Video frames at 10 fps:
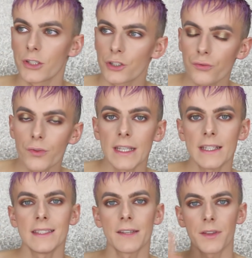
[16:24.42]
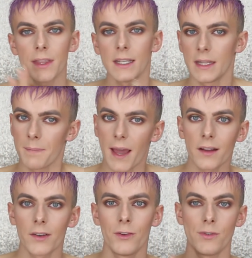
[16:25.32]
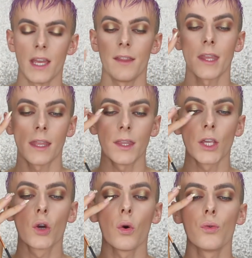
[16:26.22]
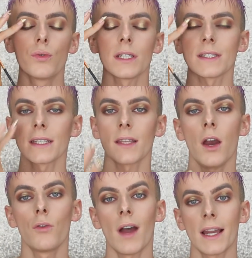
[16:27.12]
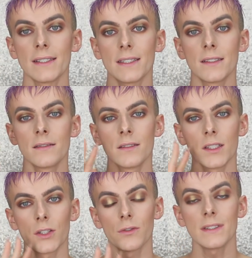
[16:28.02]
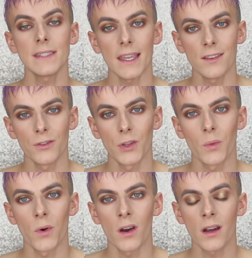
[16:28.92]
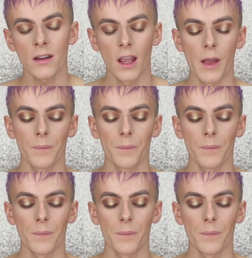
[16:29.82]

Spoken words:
trees, everything in the background, and then the gold is like the horizon, you know, setting on the water.